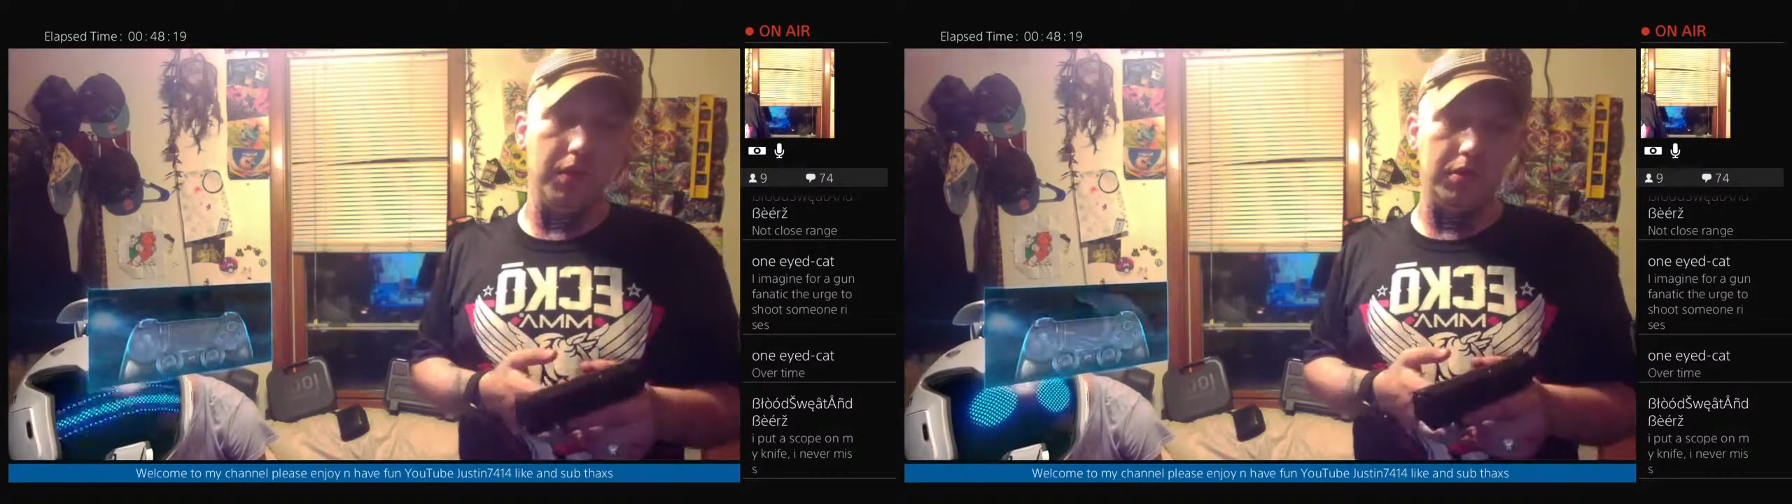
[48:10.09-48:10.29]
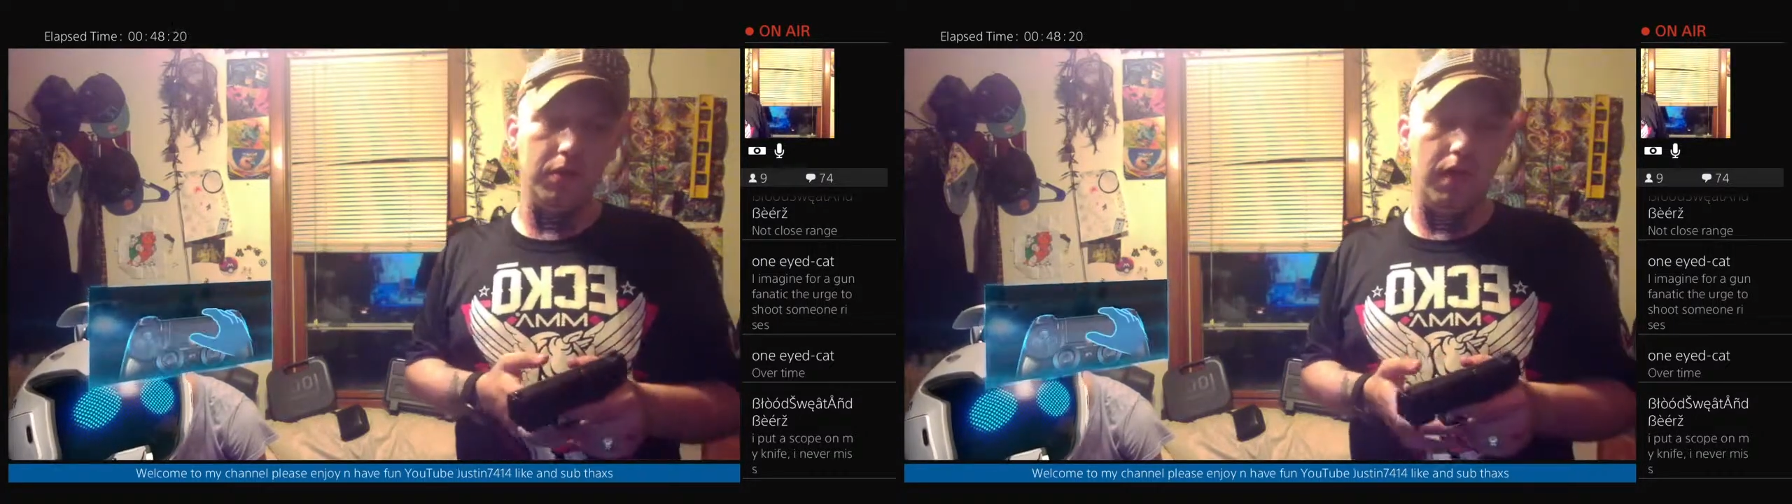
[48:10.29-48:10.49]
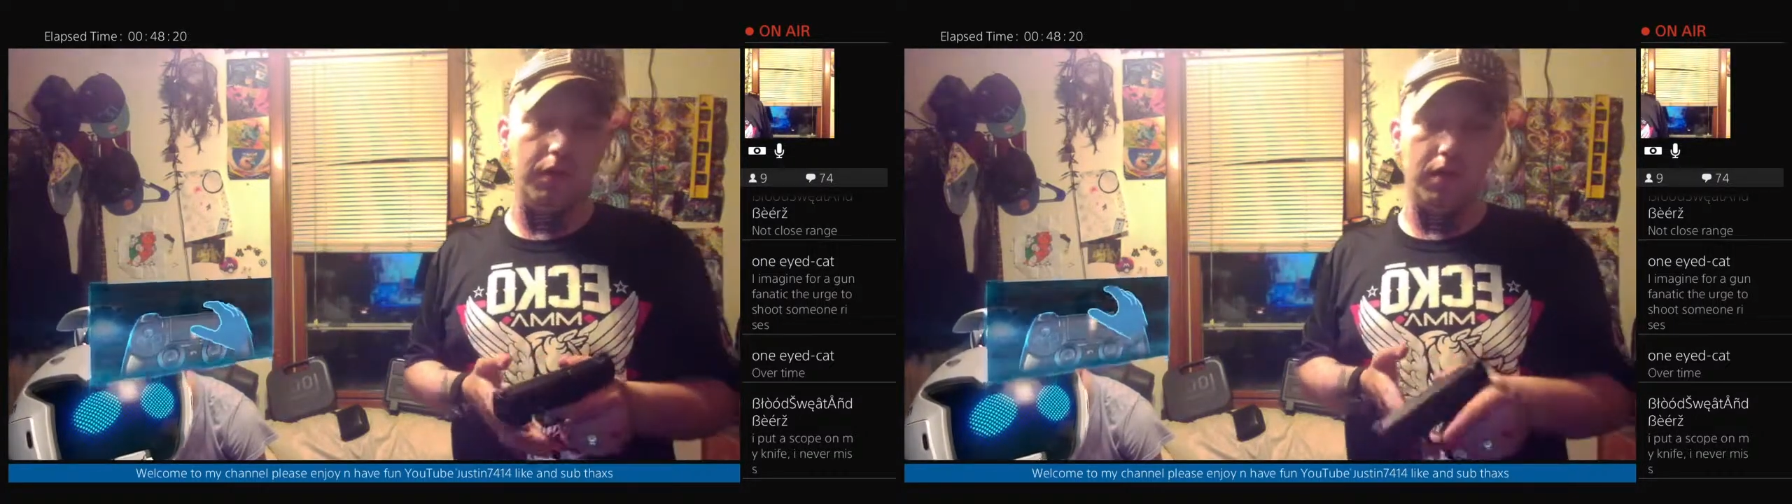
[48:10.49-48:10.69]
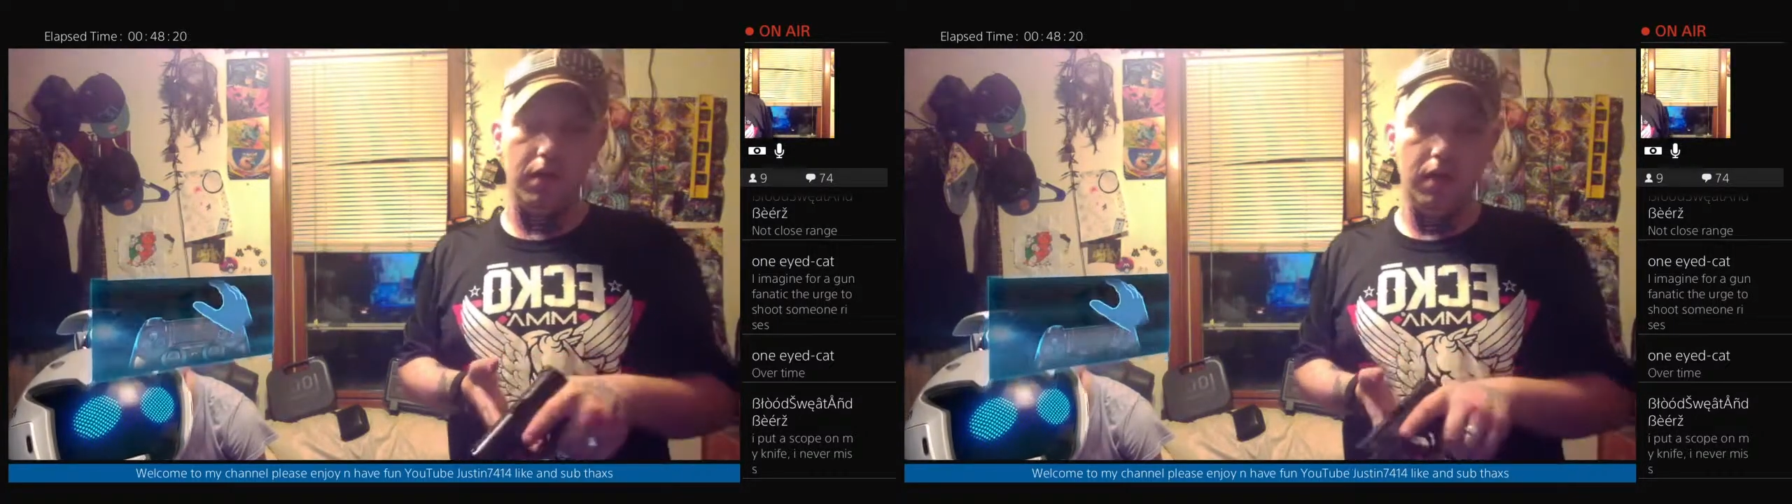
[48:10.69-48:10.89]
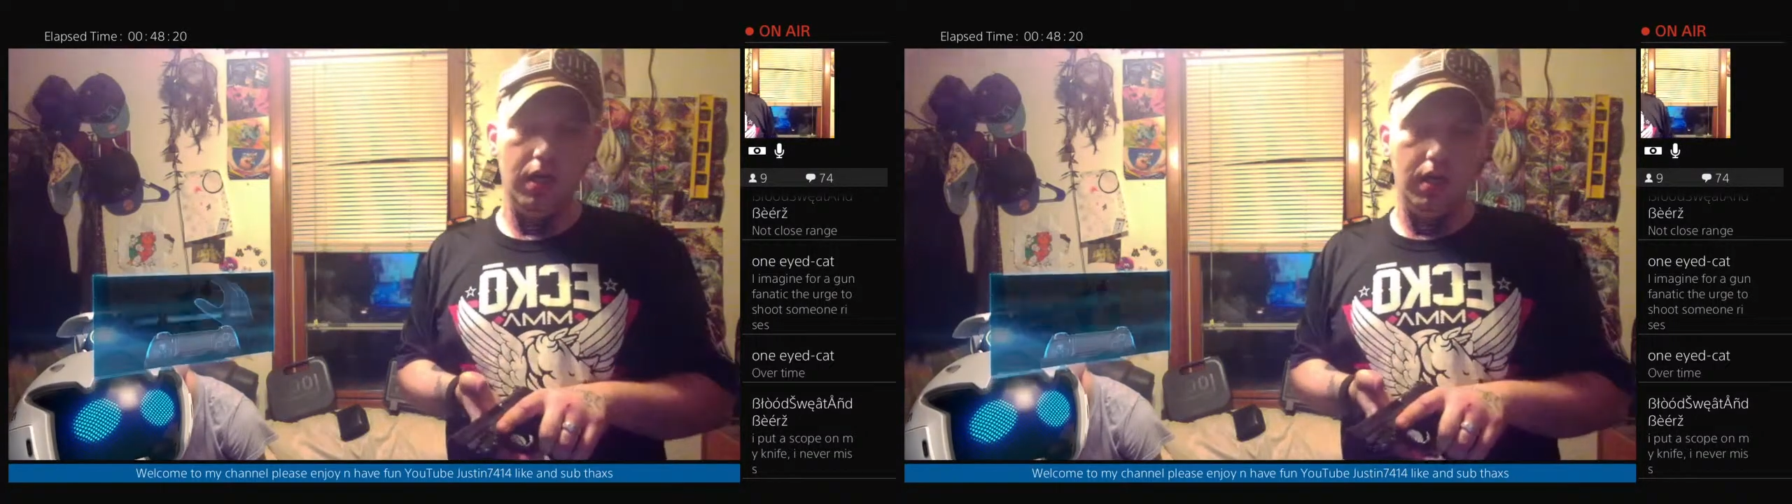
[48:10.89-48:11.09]

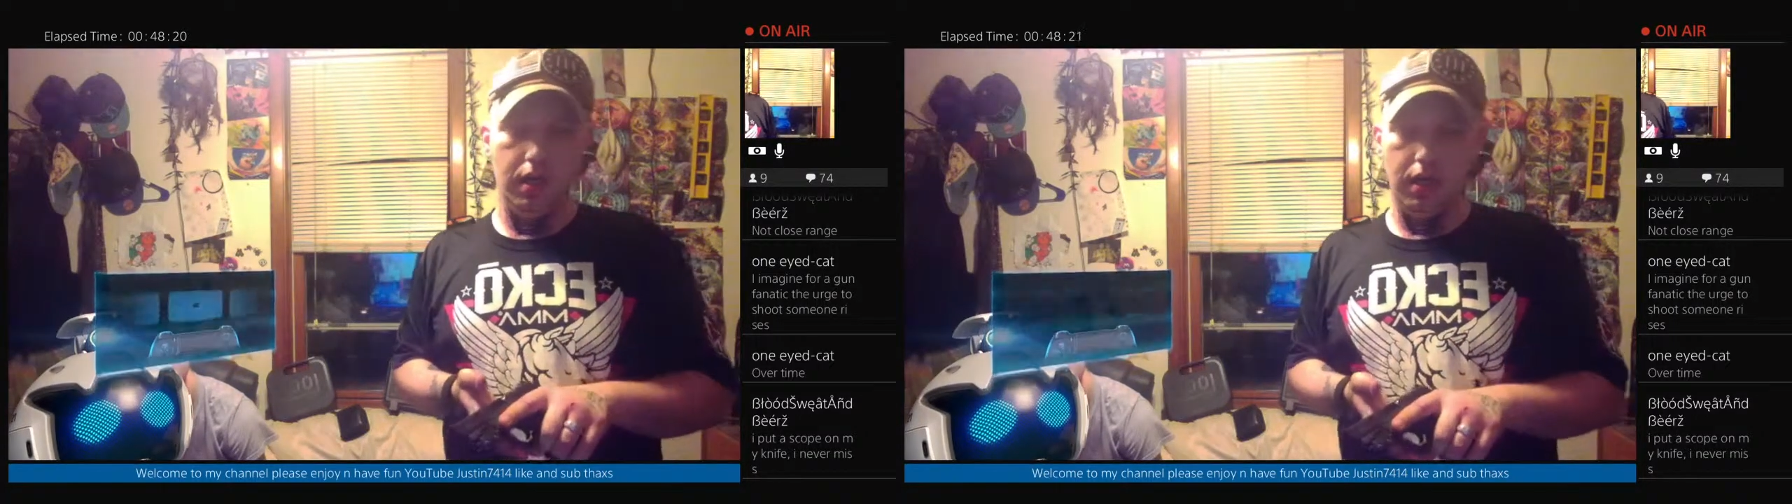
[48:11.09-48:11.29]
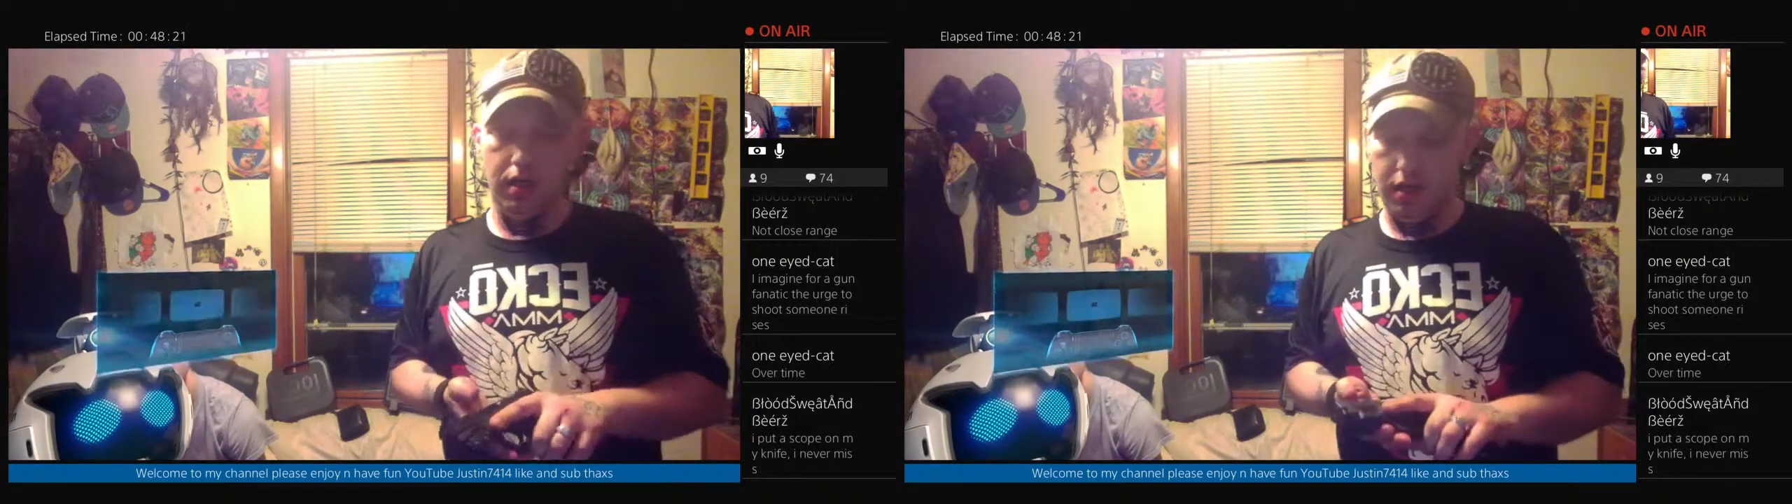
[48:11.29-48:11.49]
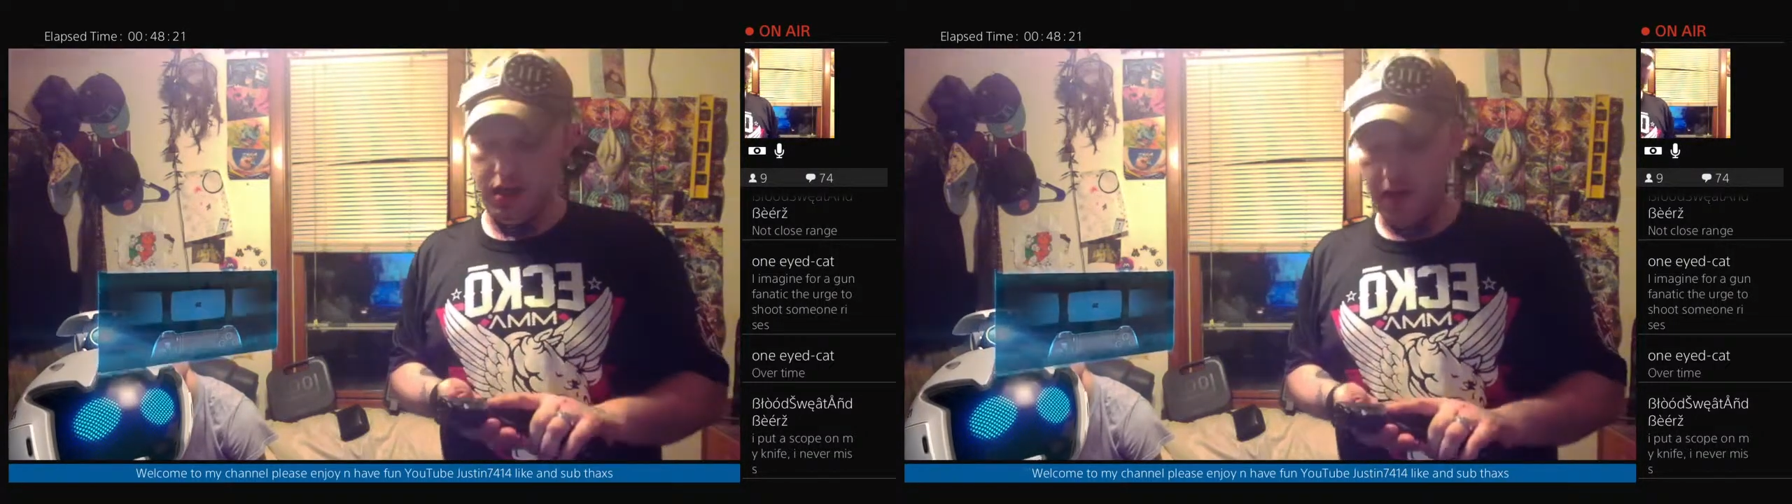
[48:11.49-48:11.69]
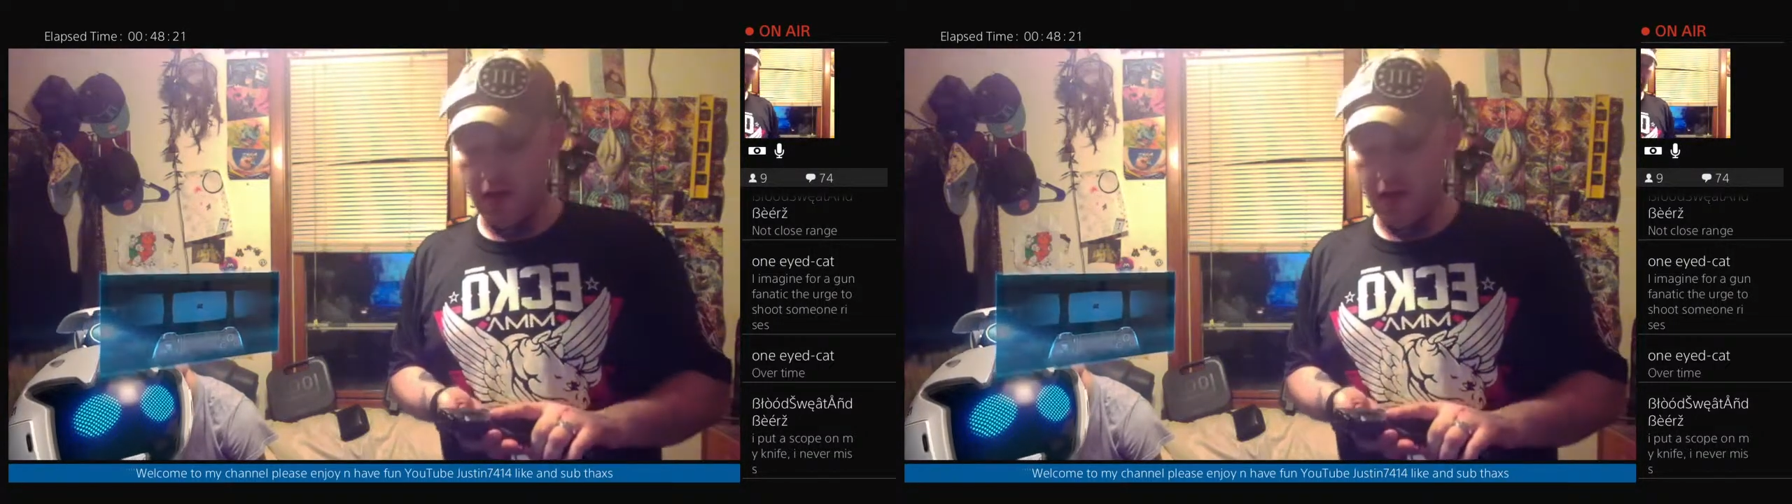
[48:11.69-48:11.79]
whatsoever. You